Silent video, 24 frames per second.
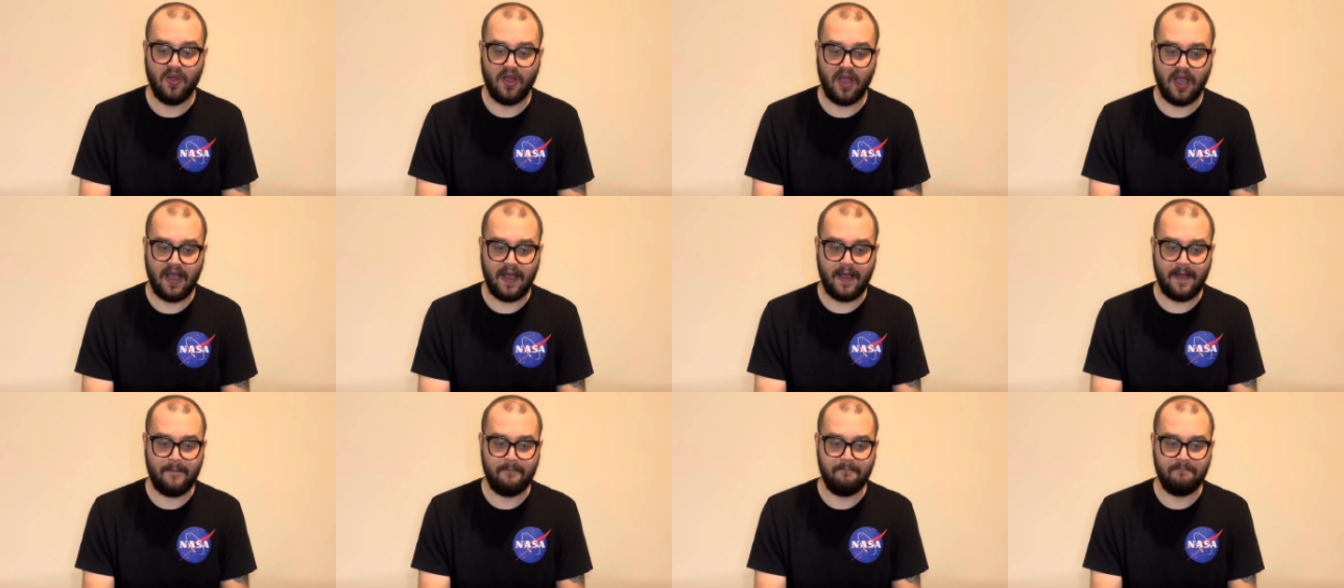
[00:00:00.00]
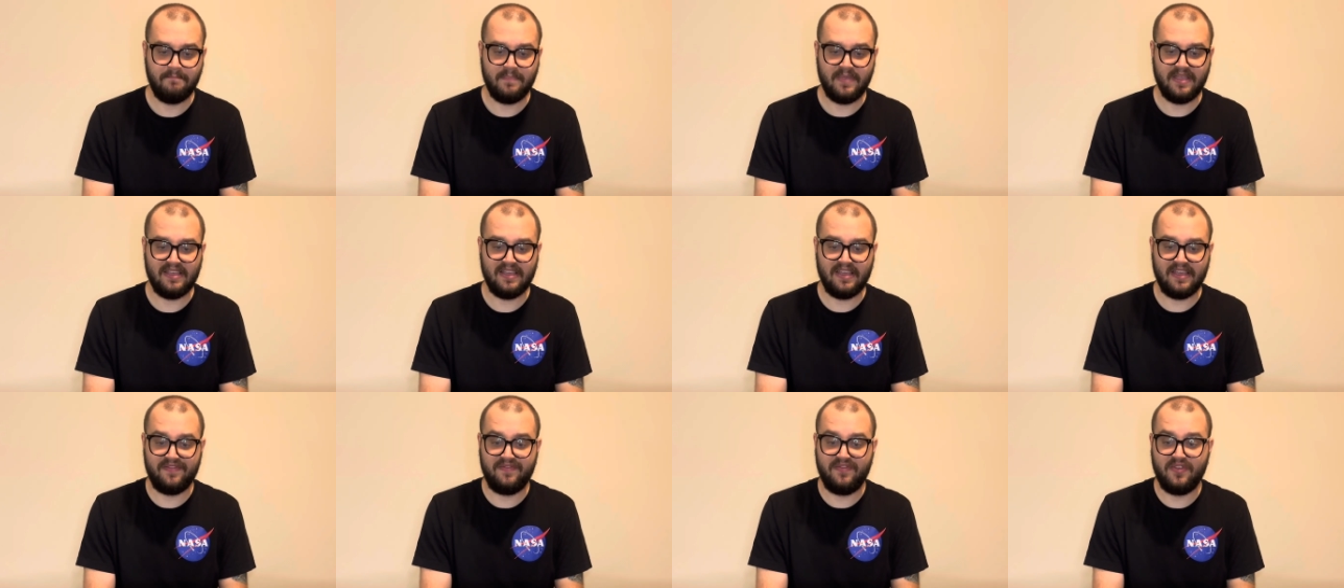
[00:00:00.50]
um,
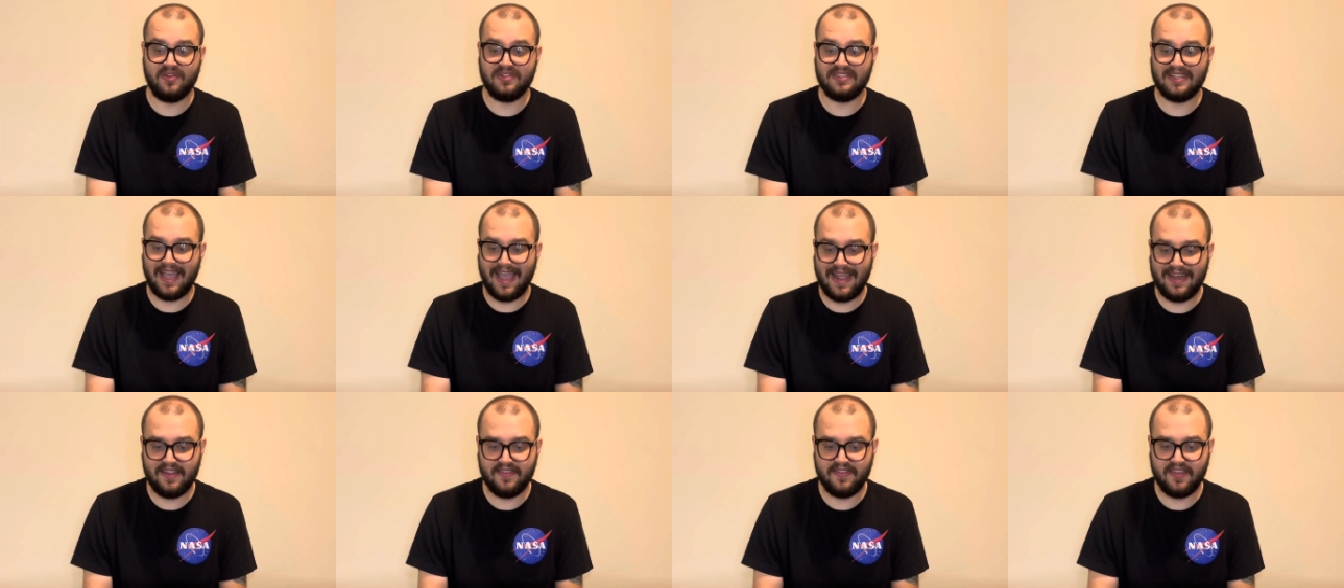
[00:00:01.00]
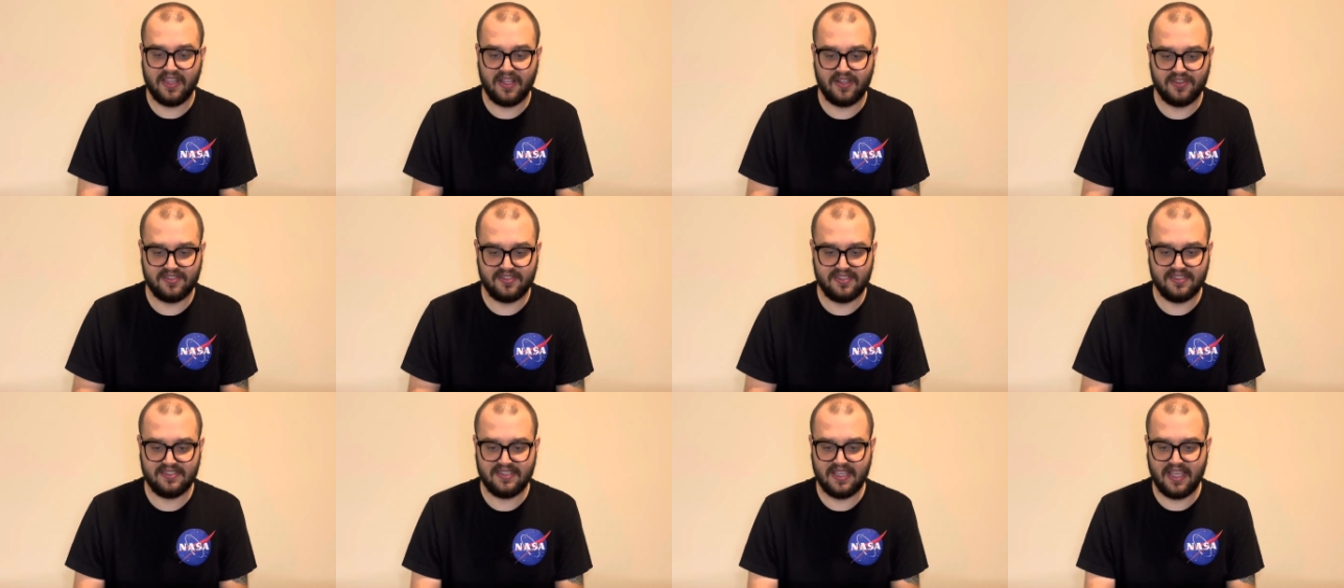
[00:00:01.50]
if there's anything
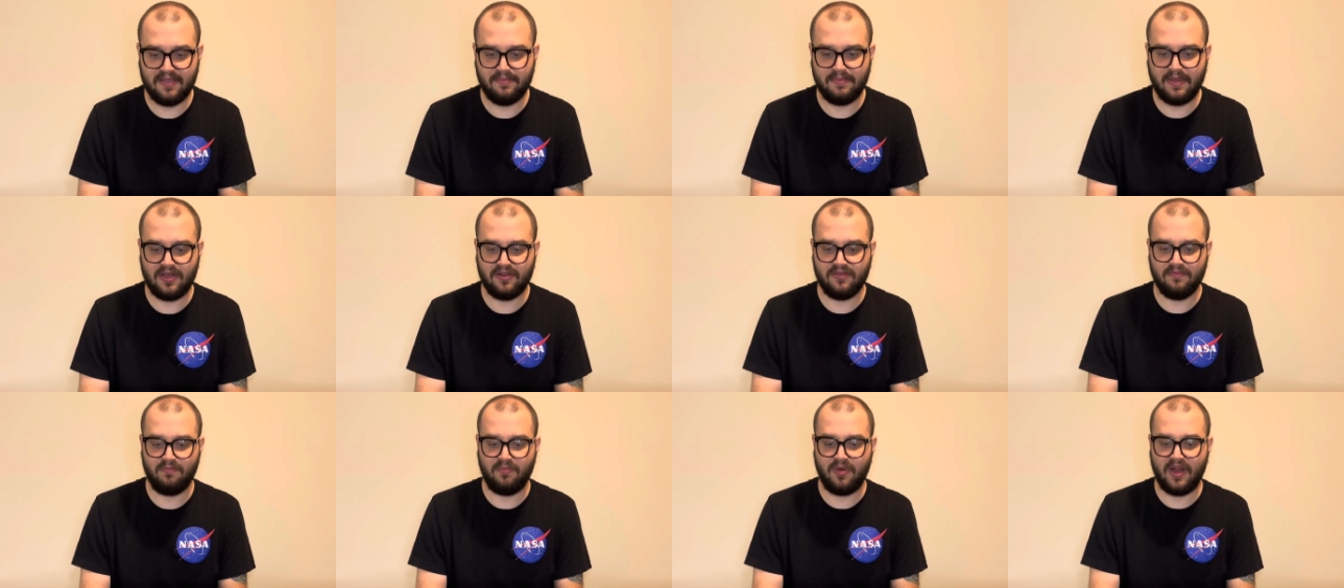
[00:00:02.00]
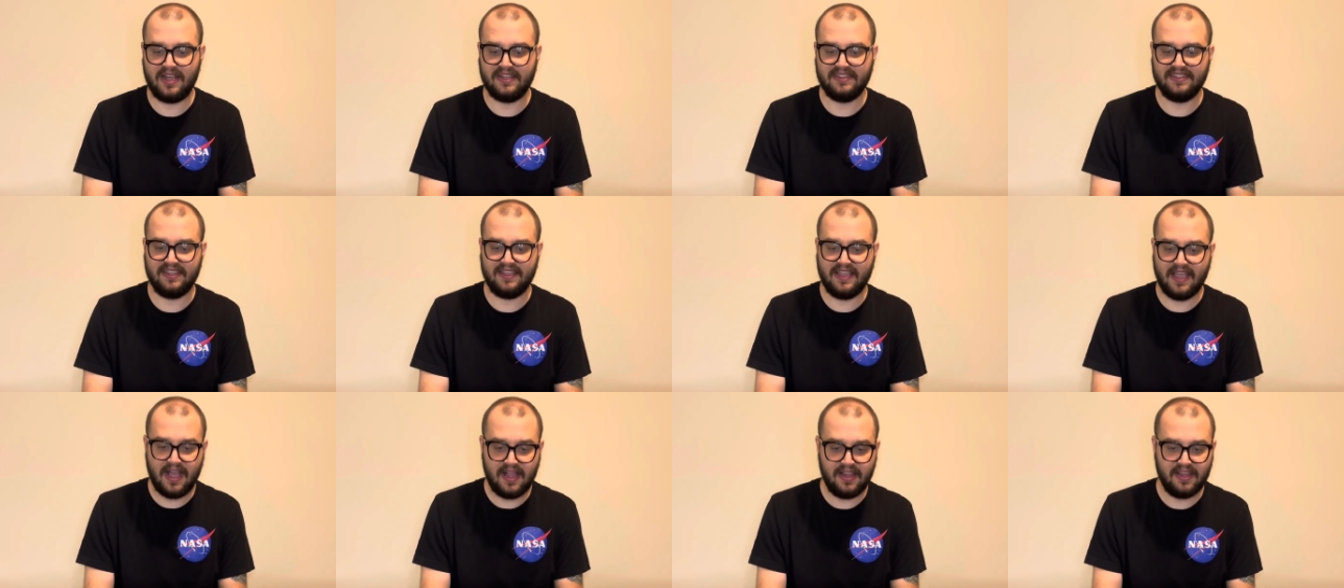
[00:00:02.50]
else to say about
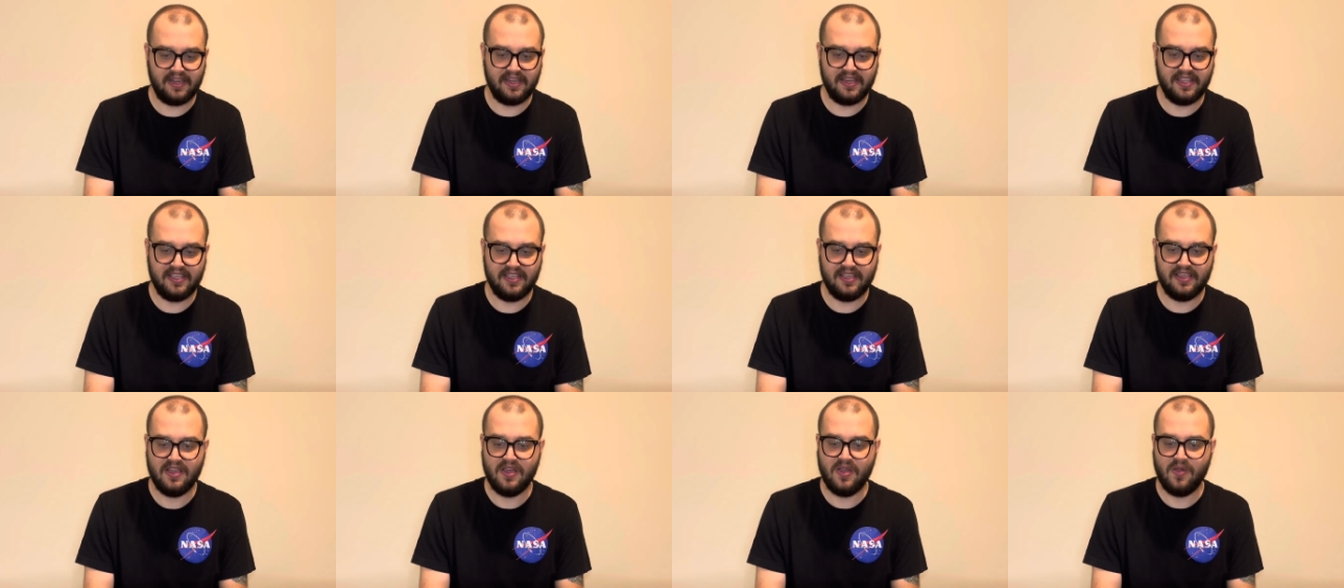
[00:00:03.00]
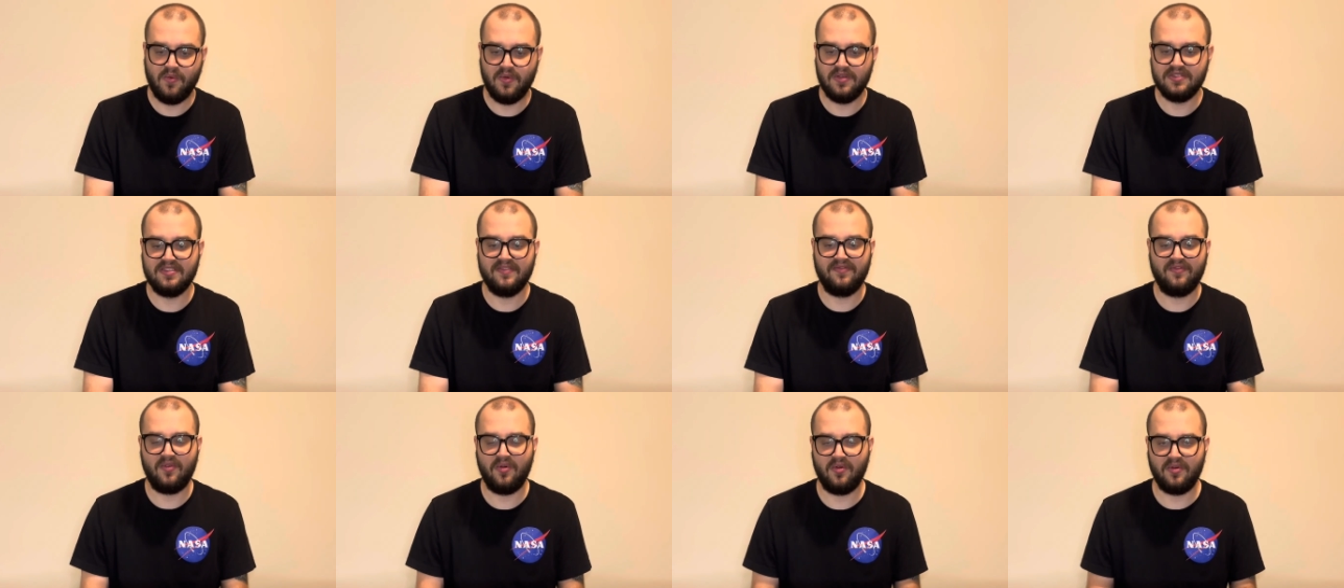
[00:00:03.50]
practicality, was
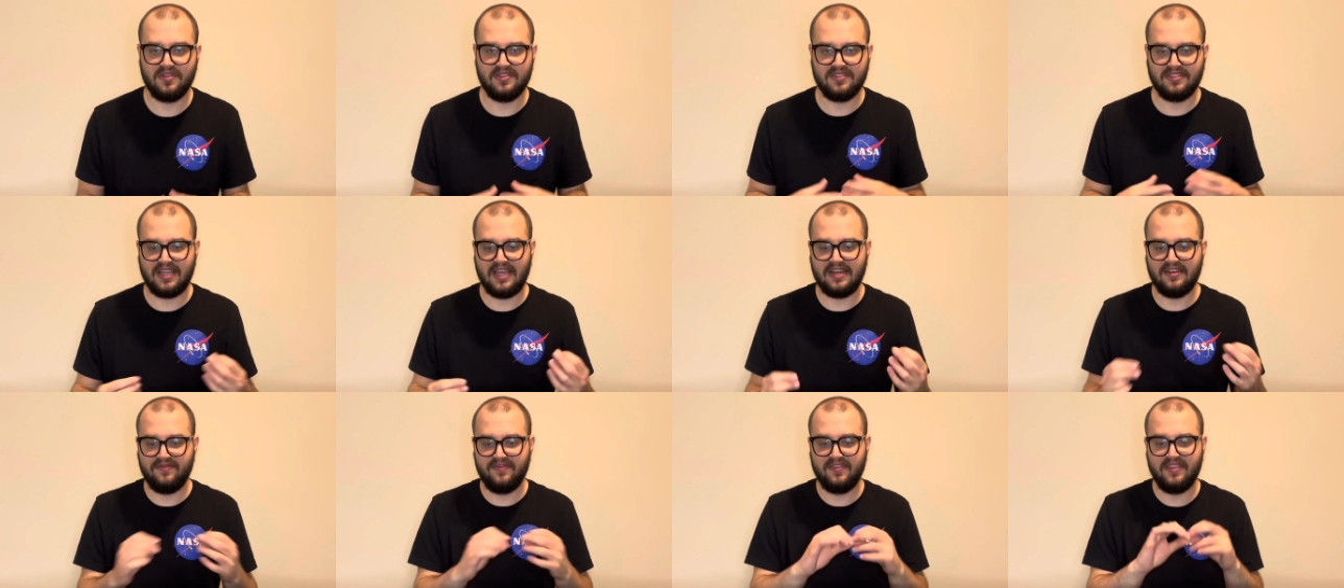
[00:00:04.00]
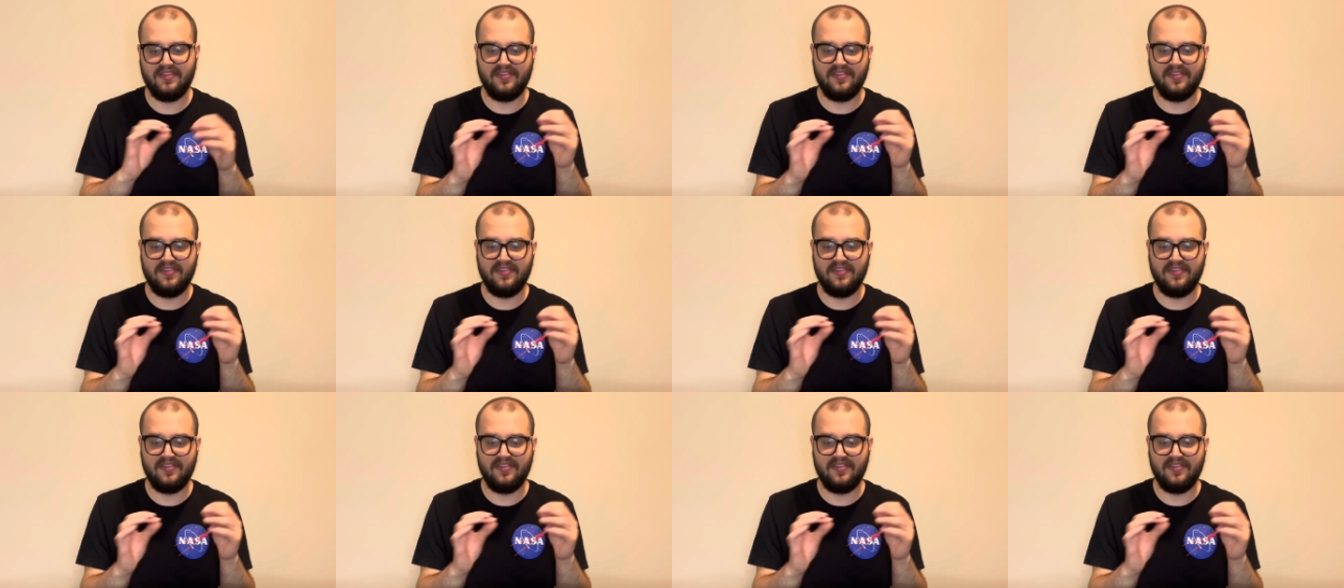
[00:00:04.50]
of course kind of the